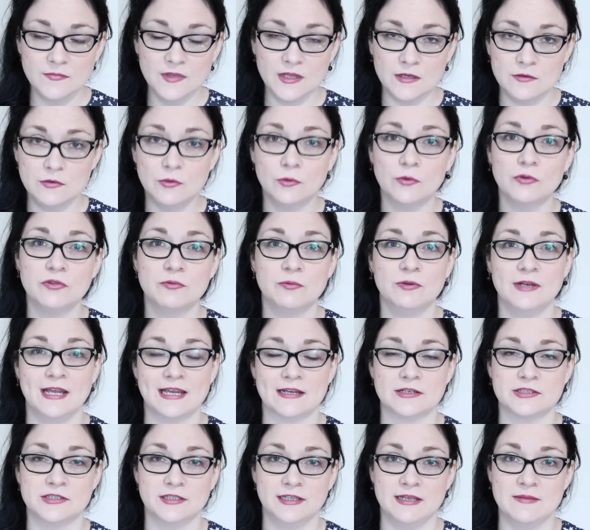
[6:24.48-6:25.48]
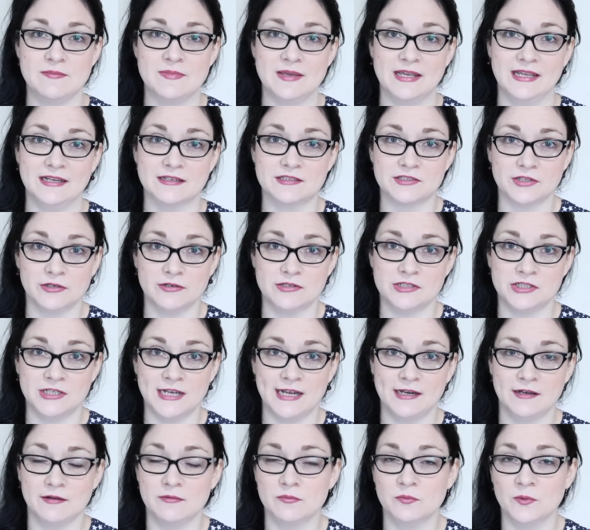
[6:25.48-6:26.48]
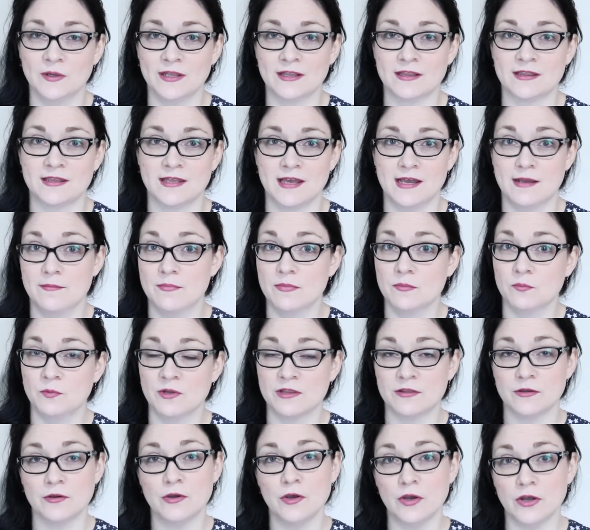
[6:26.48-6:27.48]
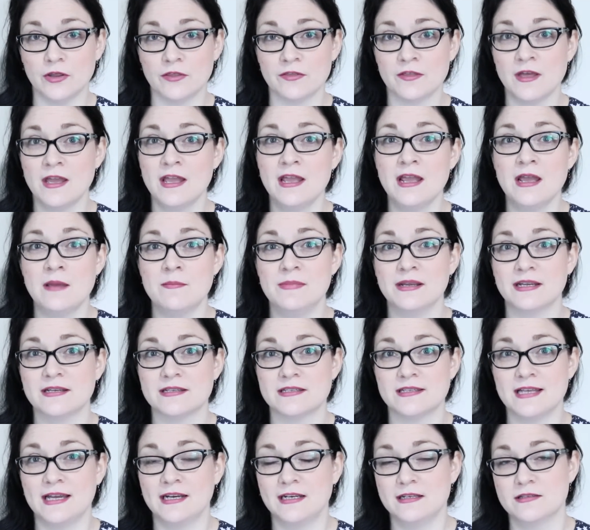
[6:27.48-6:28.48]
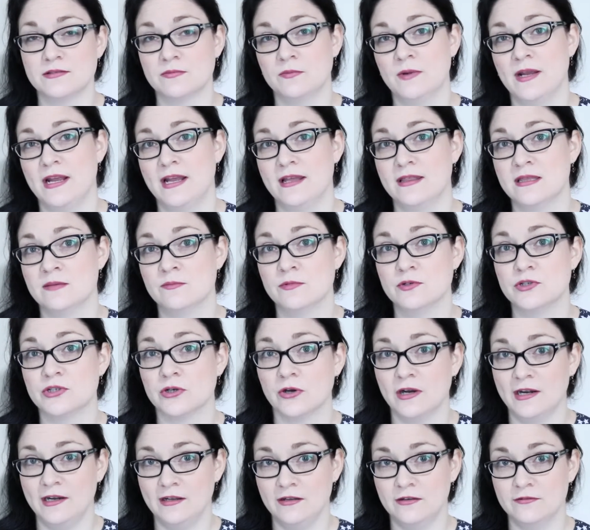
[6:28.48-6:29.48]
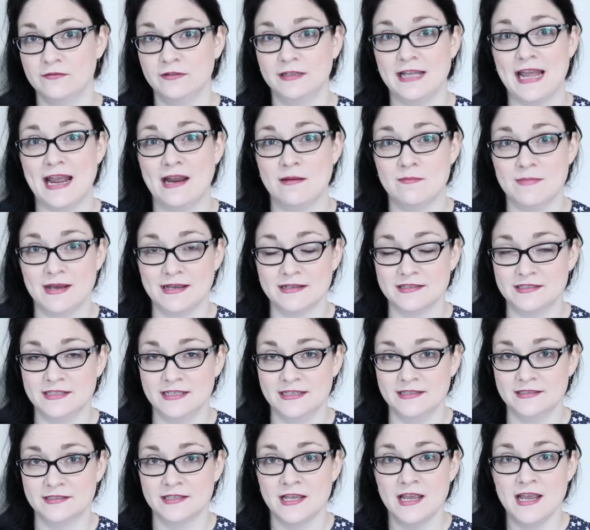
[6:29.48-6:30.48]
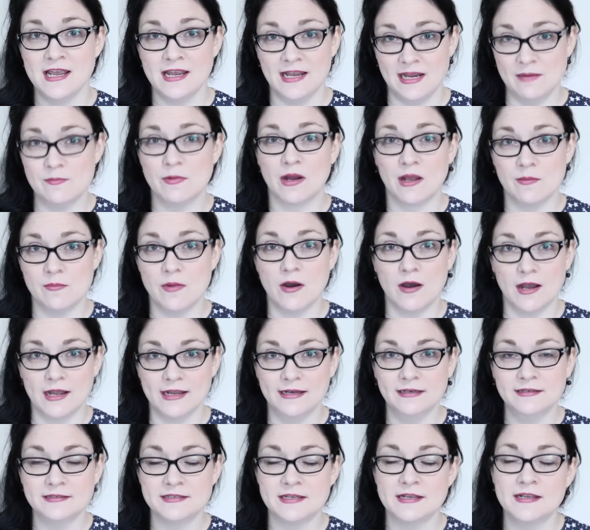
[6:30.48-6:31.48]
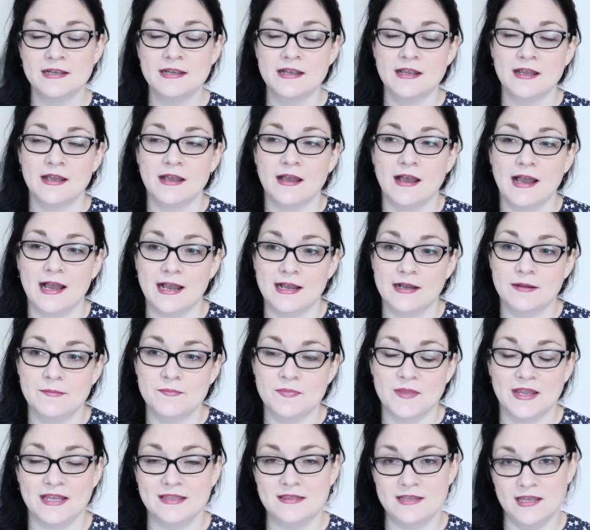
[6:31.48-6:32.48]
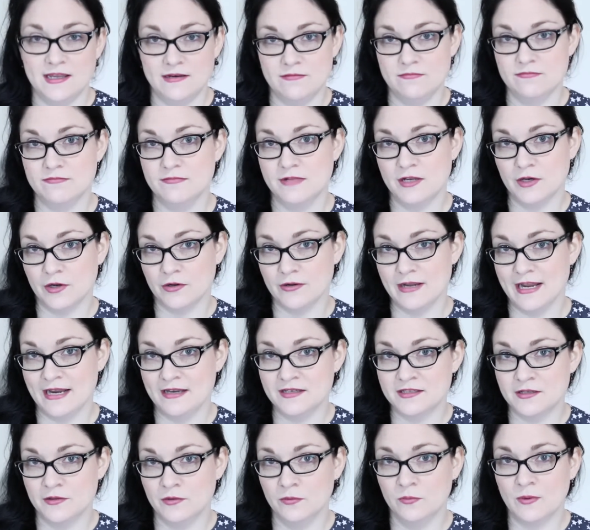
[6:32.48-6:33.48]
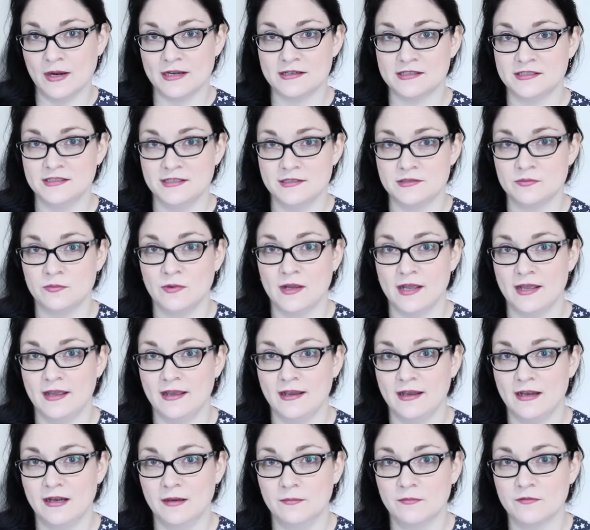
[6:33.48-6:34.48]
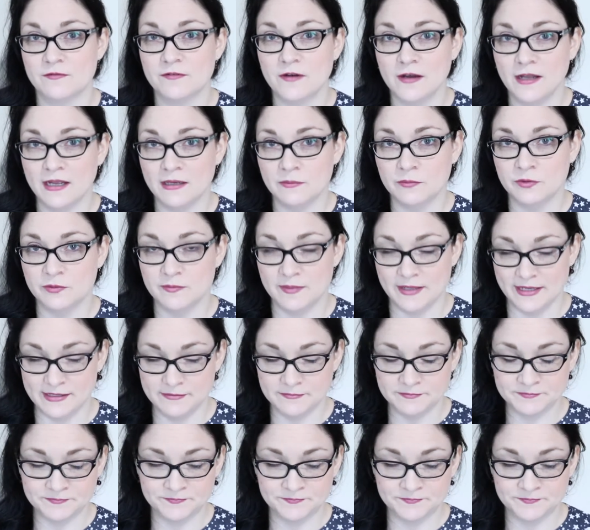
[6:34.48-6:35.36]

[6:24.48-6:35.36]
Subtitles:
north would actually be associated with earth, because that is where the majority of land mass is in my mind, and then, you know, into the west is where fire would be.